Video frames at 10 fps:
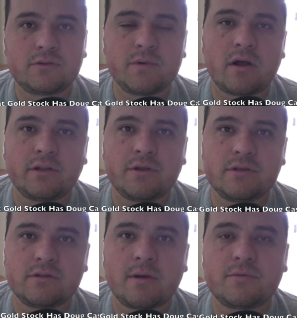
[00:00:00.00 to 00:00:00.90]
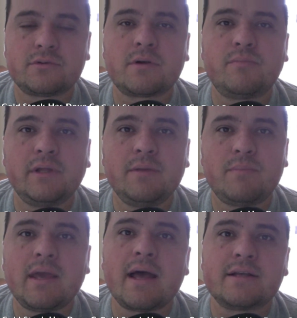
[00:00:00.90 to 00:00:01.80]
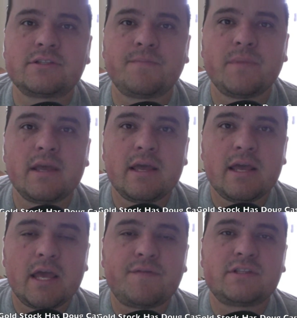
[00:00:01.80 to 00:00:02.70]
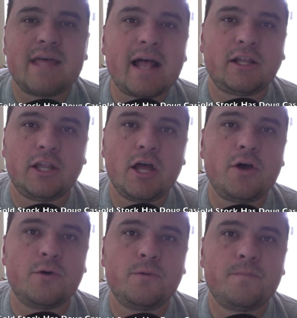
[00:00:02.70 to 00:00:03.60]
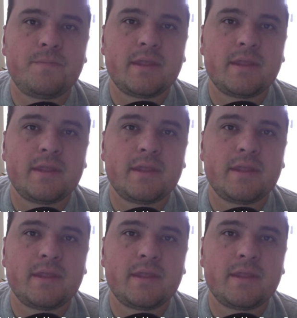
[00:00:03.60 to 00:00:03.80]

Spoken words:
as we all know these numbers are complete BS, if it's that low,